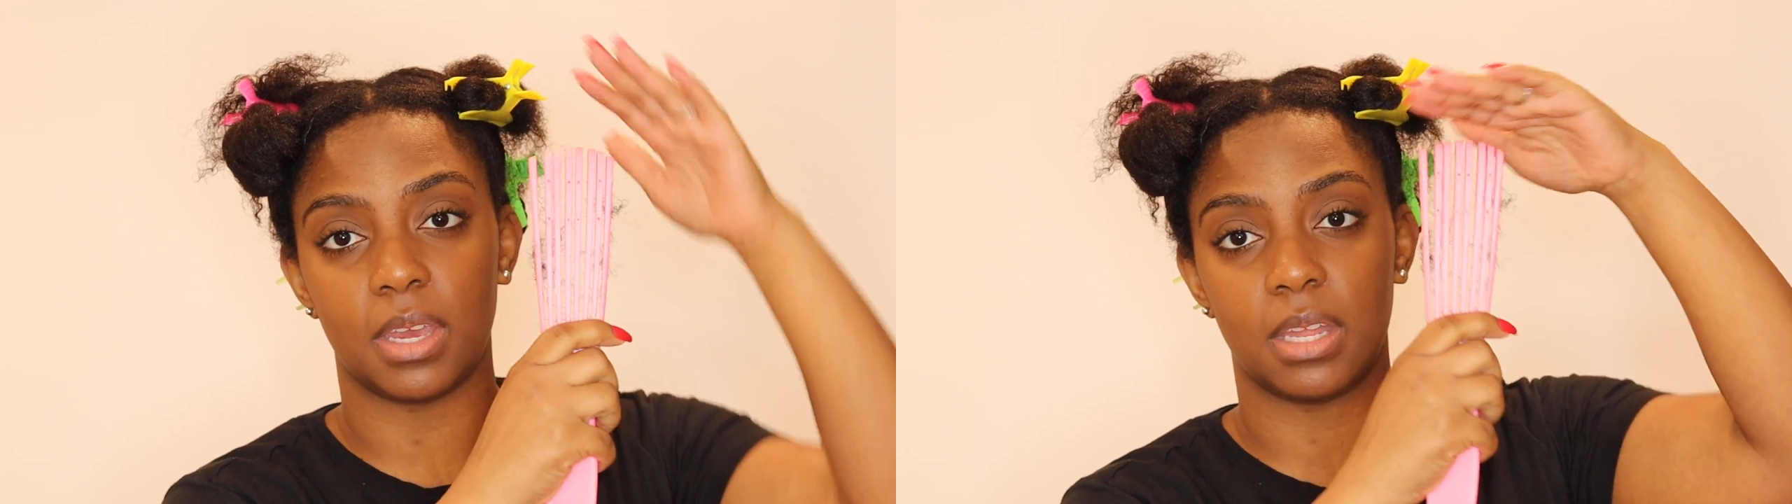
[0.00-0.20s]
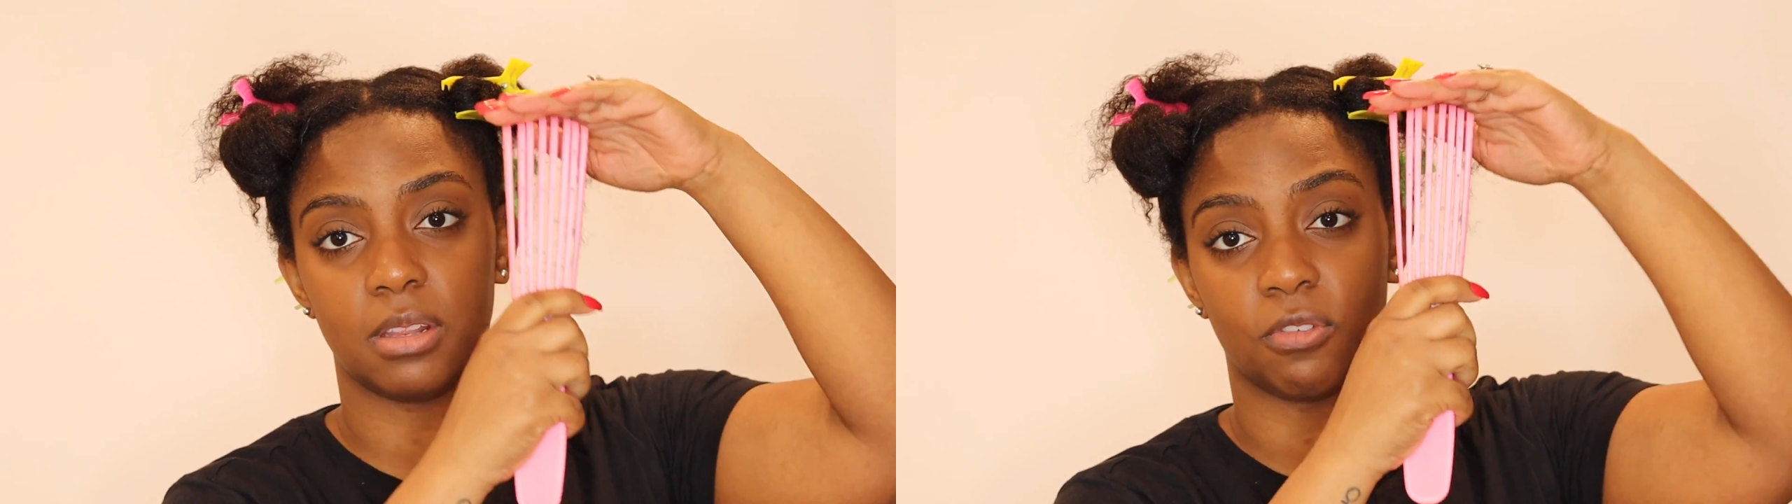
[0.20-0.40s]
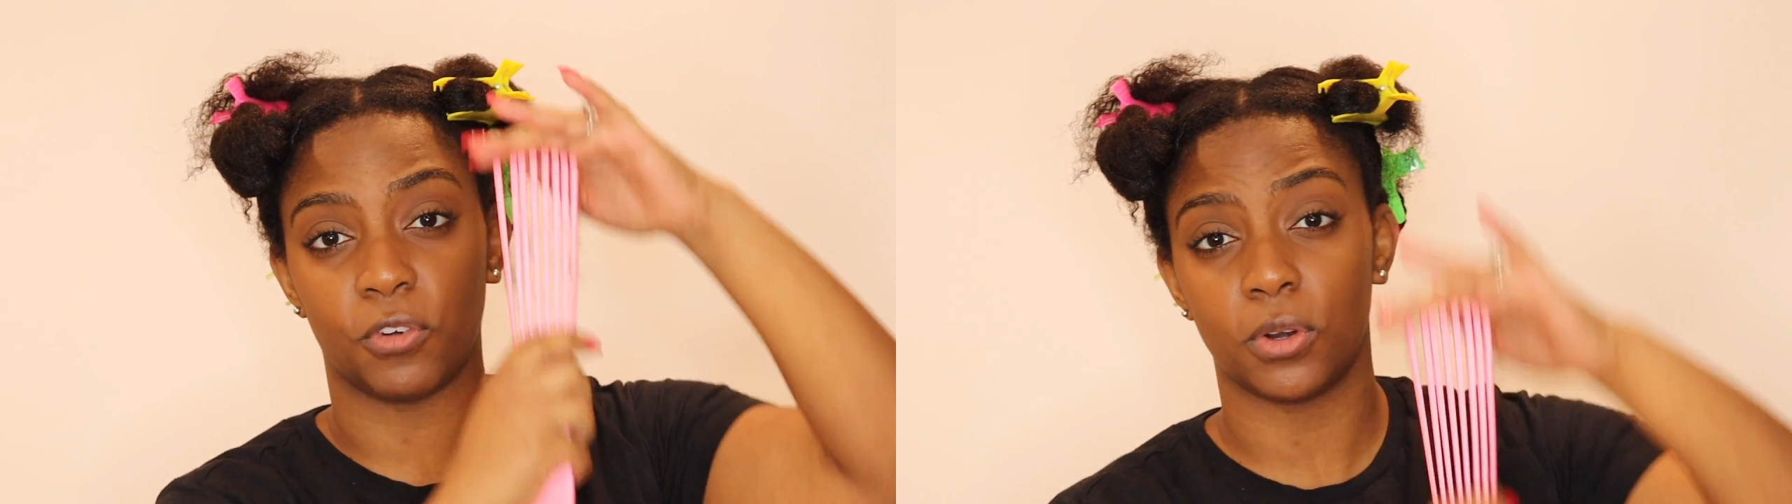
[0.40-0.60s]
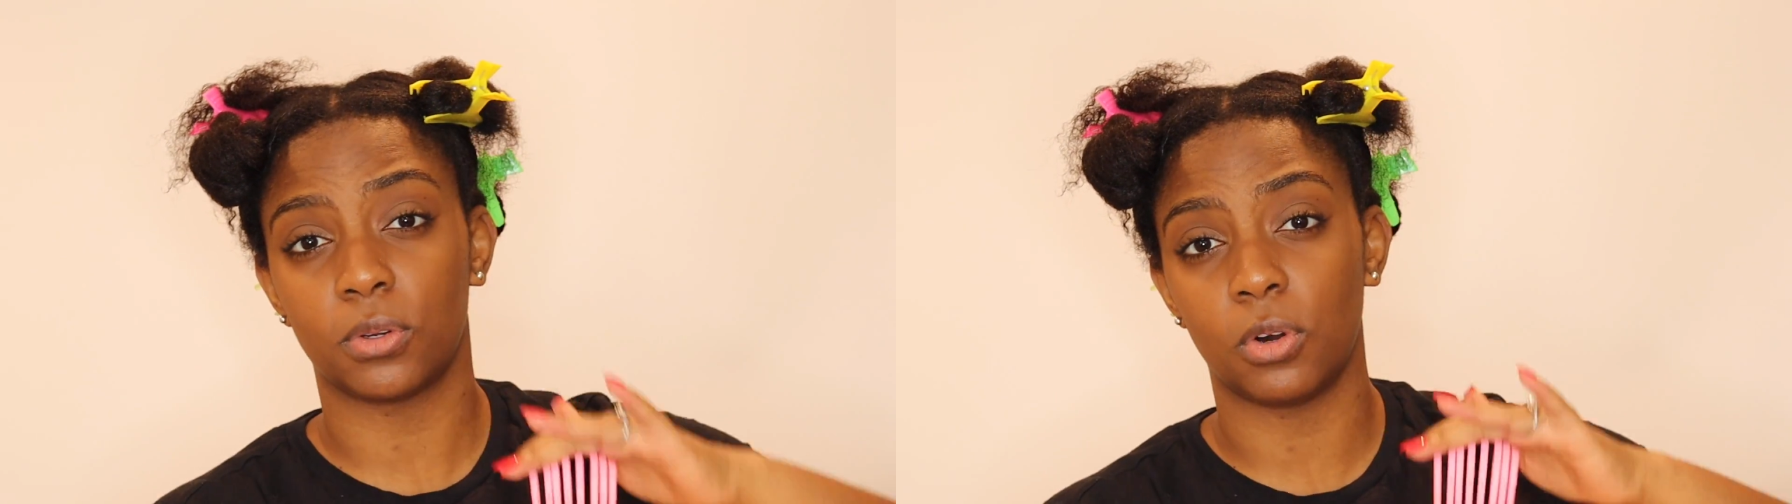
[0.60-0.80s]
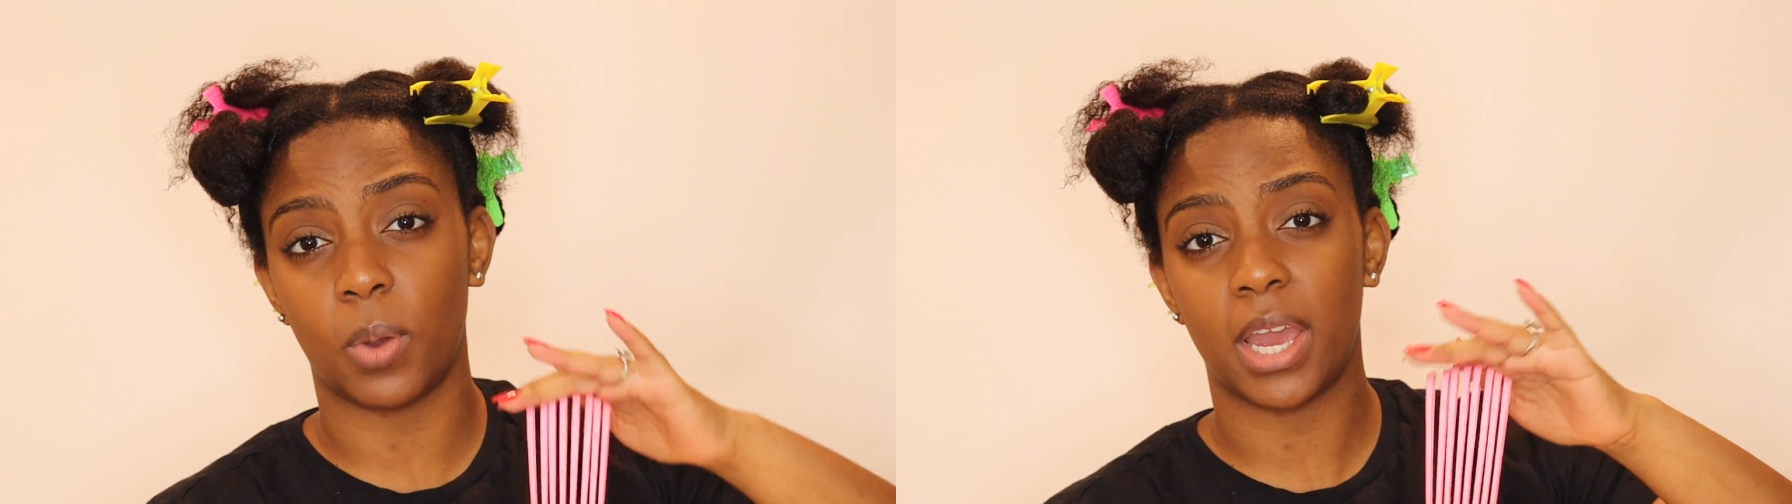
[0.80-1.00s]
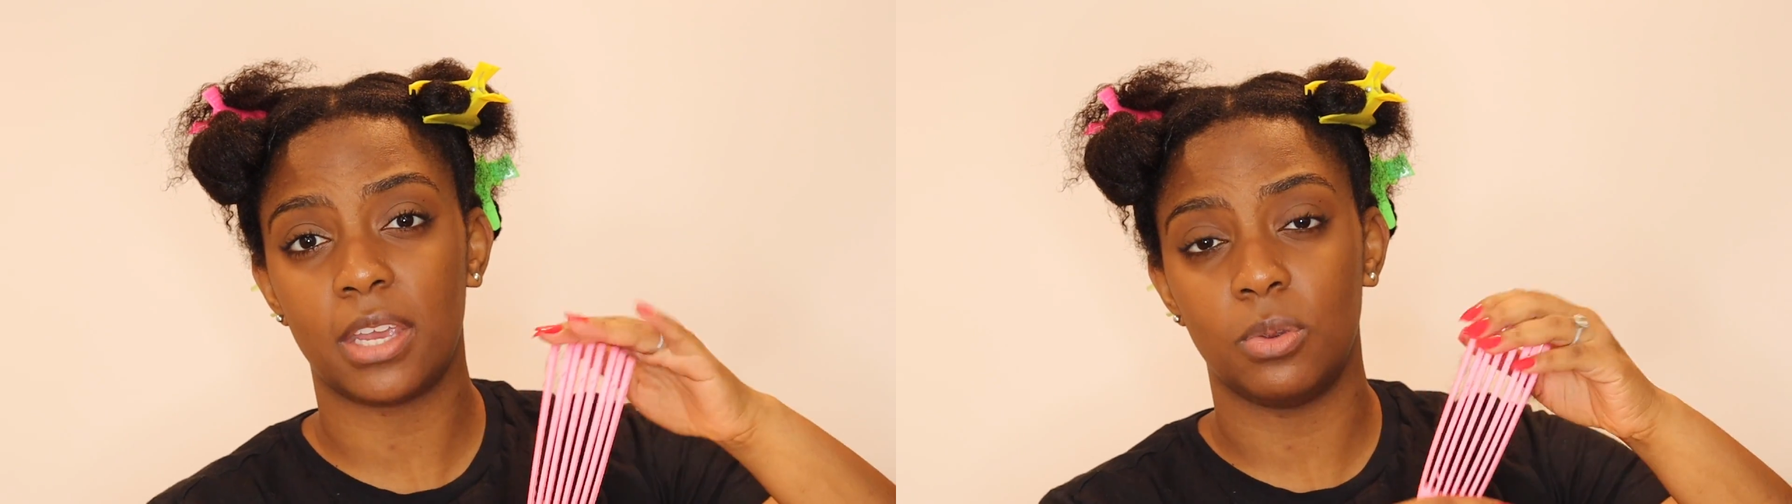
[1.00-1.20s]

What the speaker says: in the vertical way.